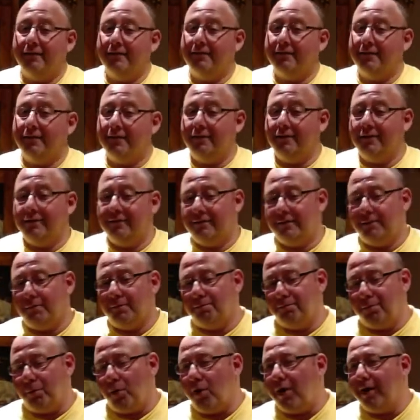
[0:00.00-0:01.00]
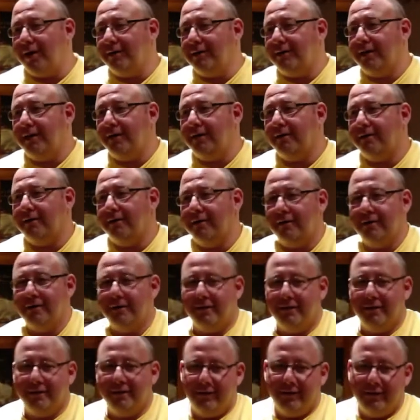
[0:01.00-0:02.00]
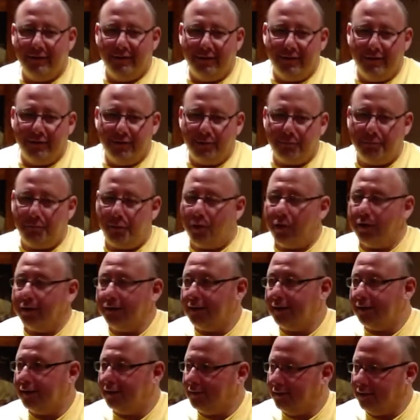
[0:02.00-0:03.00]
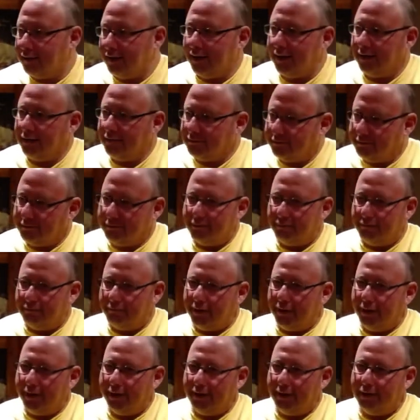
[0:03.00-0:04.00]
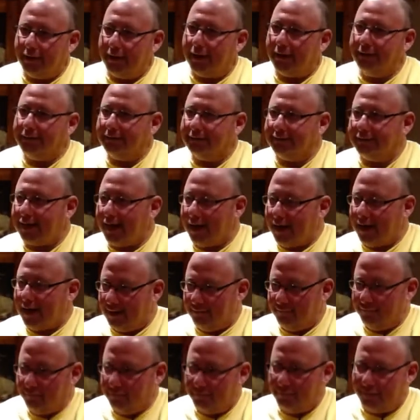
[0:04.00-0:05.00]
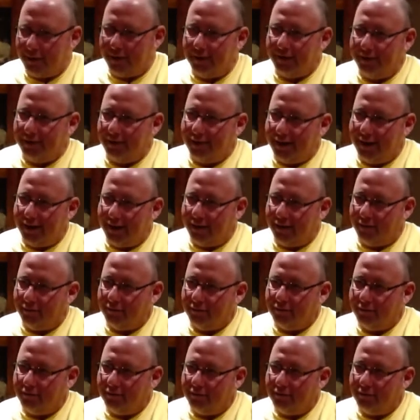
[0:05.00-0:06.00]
the location might have changed. The bartender canceled the mic. I sat everybody down.